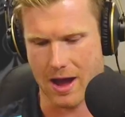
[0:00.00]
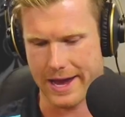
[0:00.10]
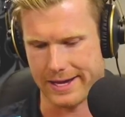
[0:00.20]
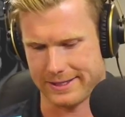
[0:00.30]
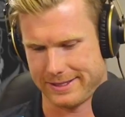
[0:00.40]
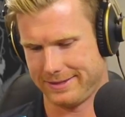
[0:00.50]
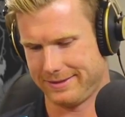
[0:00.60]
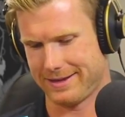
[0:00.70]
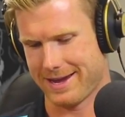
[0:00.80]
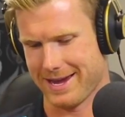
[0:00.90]
he's
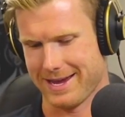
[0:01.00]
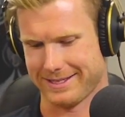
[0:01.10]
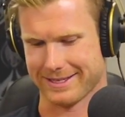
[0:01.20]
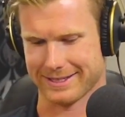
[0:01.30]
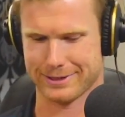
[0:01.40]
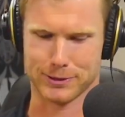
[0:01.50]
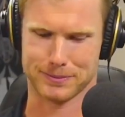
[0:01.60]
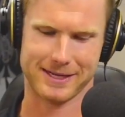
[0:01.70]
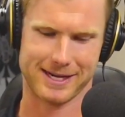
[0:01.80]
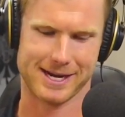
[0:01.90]
he's going to score
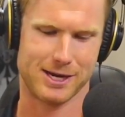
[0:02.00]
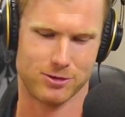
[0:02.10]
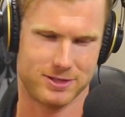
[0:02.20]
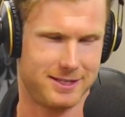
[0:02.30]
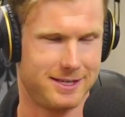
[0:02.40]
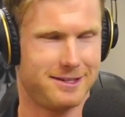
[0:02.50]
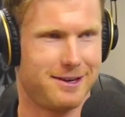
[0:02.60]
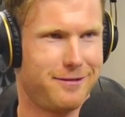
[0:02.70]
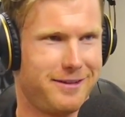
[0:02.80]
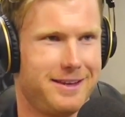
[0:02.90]
plenty of hundreds in his
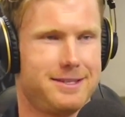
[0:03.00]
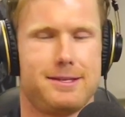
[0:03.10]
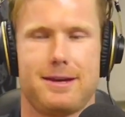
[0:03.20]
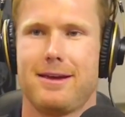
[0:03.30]
life. Eh, so,